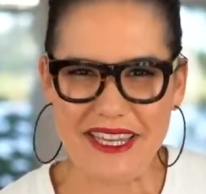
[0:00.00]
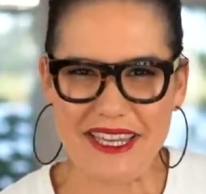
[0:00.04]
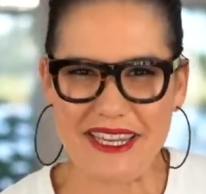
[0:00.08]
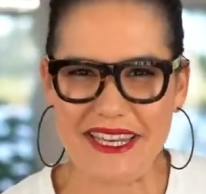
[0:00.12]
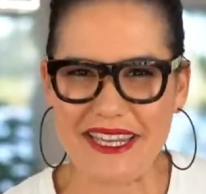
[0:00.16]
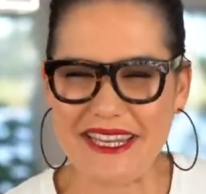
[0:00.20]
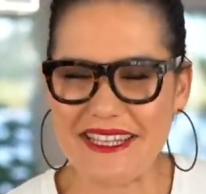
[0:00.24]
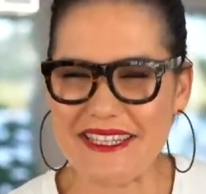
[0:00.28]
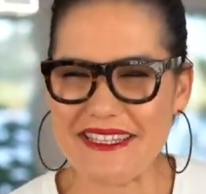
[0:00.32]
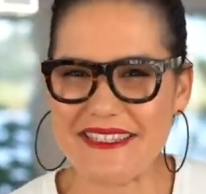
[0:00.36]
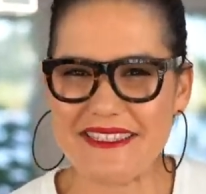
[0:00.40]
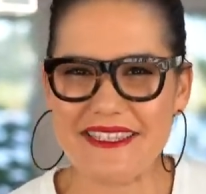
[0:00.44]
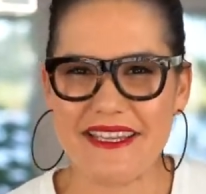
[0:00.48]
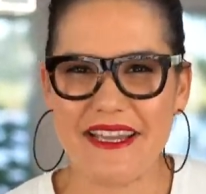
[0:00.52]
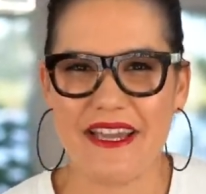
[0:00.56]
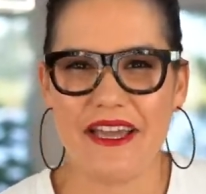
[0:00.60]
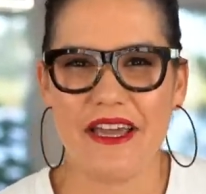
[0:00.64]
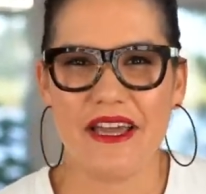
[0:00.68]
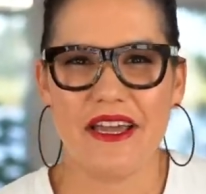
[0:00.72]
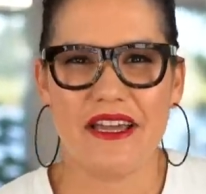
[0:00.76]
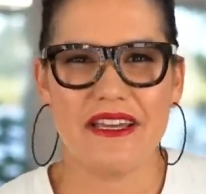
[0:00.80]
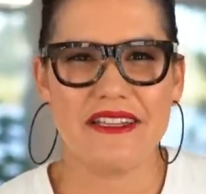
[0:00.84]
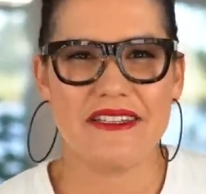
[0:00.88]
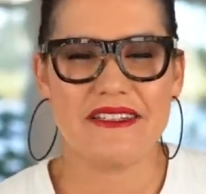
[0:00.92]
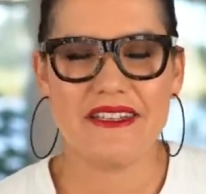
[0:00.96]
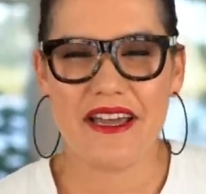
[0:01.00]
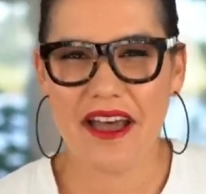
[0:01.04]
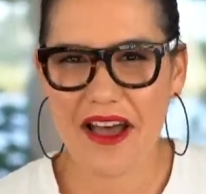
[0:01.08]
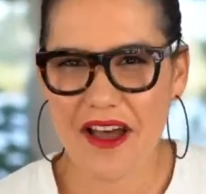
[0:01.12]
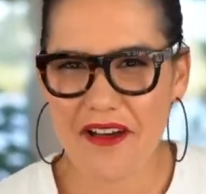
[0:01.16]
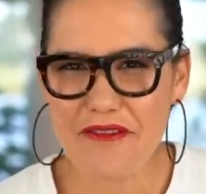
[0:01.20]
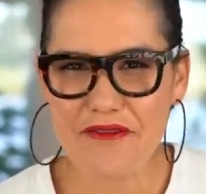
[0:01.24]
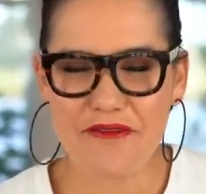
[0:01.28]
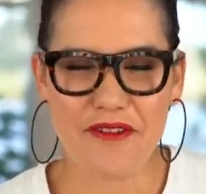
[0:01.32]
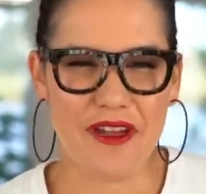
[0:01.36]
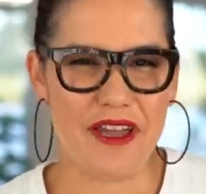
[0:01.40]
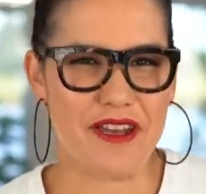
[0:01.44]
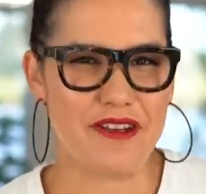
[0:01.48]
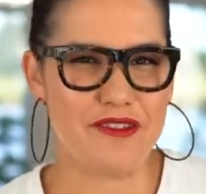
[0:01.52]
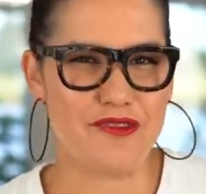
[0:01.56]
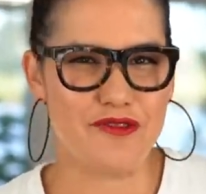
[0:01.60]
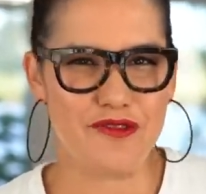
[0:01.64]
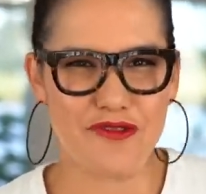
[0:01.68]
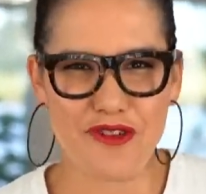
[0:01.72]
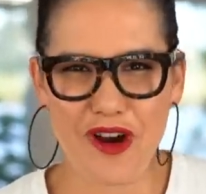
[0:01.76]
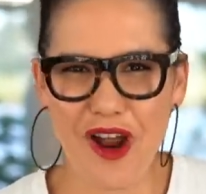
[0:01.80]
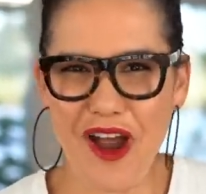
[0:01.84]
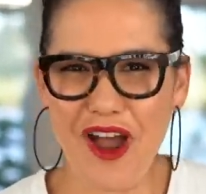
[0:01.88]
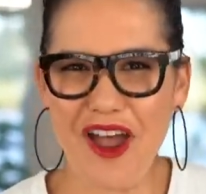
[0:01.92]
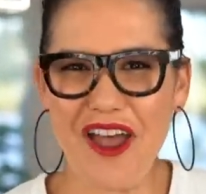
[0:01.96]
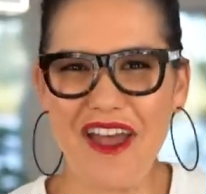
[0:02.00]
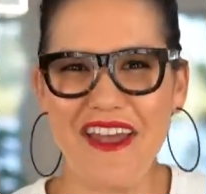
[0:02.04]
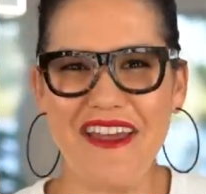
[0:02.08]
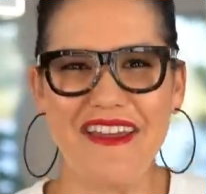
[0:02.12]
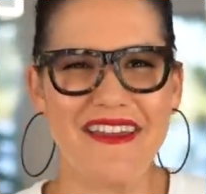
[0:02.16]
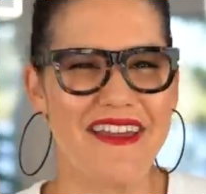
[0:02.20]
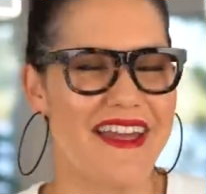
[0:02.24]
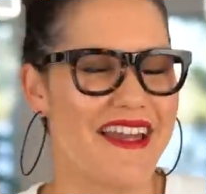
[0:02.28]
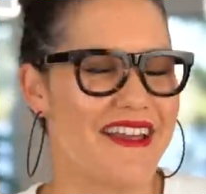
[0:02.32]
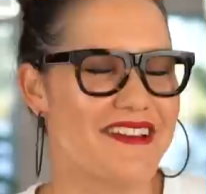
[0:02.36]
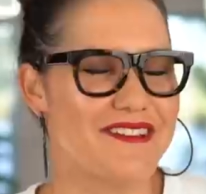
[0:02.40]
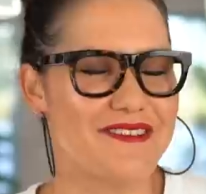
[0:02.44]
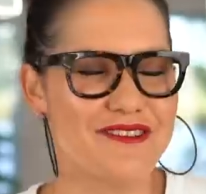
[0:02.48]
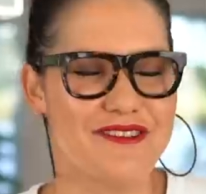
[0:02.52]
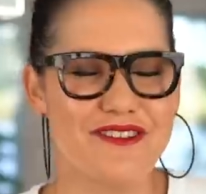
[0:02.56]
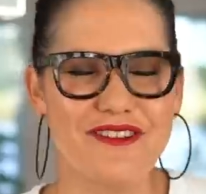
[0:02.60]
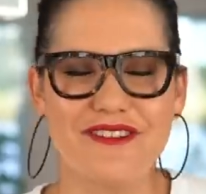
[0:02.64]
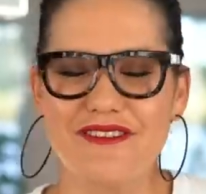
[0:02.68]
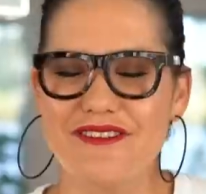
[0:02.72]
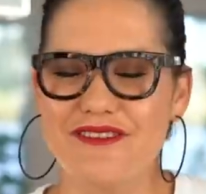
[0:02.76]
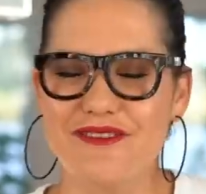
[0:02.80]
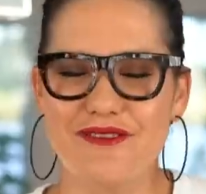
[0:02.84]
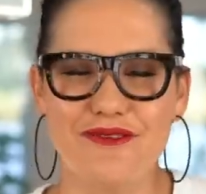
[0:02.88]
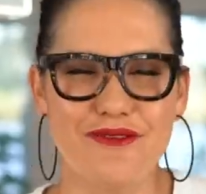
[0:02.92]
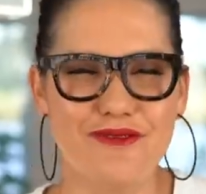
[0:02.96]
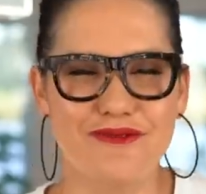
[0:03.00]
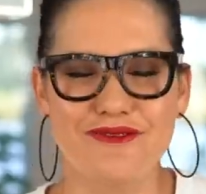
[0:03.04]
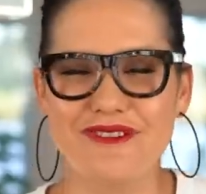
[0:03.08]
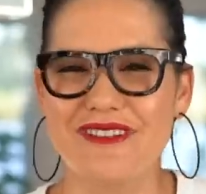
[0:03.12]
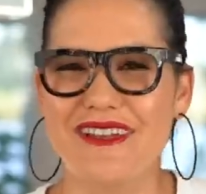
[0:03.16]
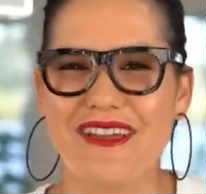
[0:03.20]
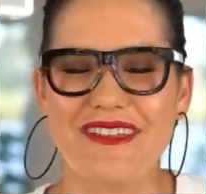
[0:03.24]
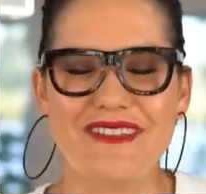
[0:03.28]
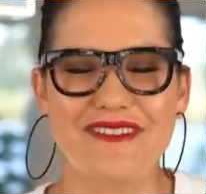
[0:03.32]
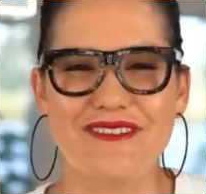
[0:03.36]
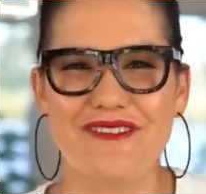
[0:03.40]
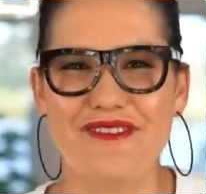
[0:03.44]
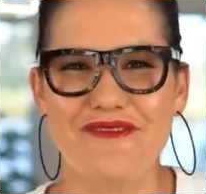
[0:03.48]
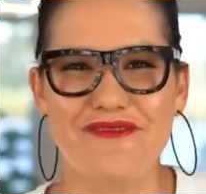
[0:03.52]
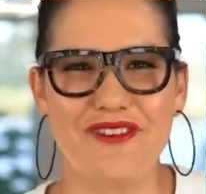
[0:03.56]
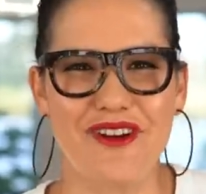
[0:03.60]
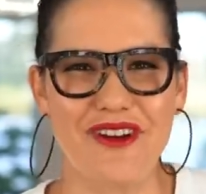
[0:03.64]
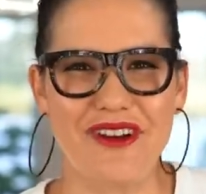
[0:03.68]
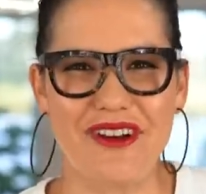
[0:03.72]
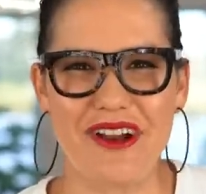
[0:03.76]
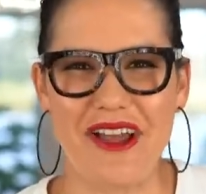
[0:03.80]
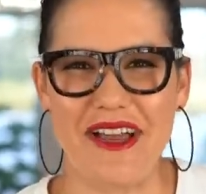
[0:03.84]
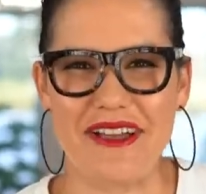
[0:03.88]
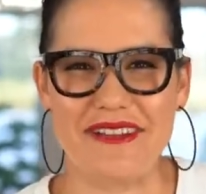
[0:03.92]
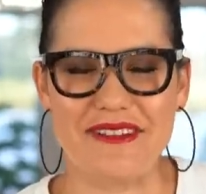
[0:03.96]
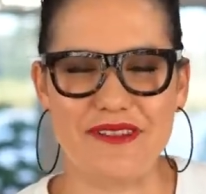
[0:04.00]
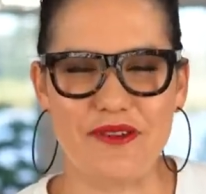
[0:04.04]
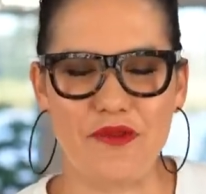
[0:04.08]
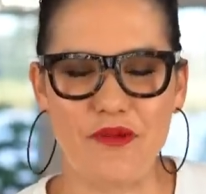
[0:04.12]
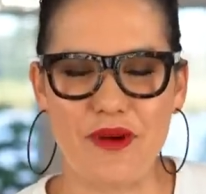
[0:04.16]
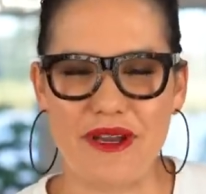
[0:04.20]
It is tough and dry and just altogether not very nice.